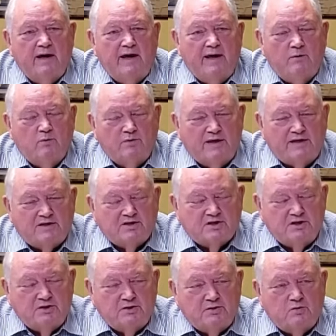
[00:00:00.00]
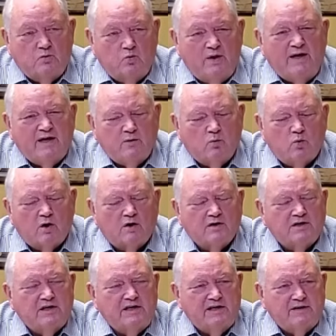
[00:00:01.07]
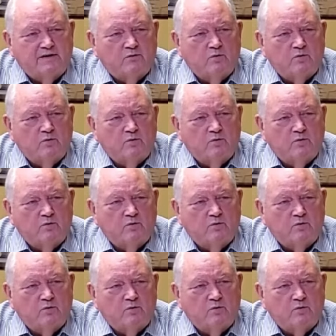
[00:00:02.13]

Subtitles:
and with that school, we can work together.